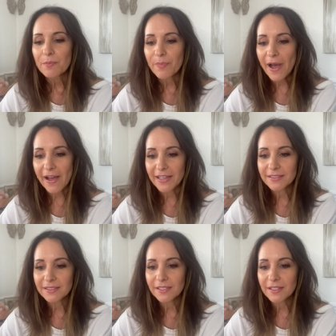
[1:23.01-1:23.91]

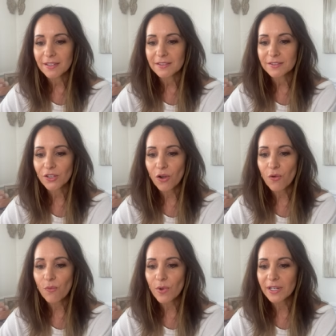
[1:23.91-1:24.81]
But so
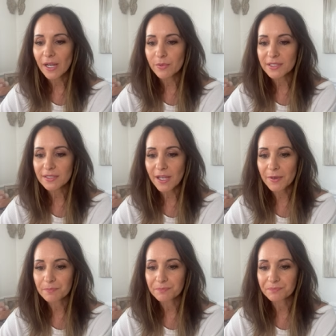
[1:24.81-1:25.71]
when I was,
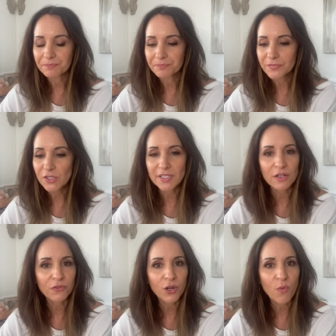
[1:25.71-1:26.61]
um, just
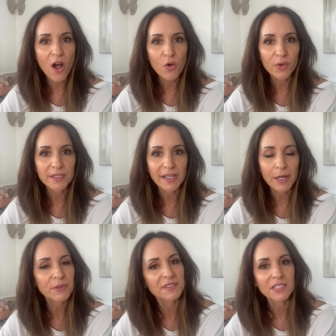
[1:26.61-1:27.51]
out for a walk one day, I
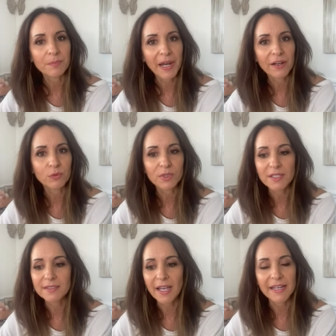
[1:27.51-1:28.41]
was inspired with
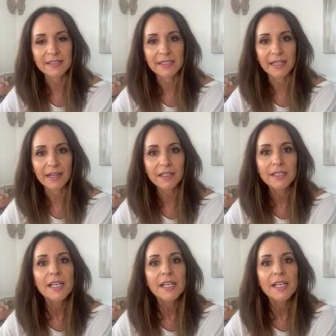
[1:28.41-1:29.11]
this idea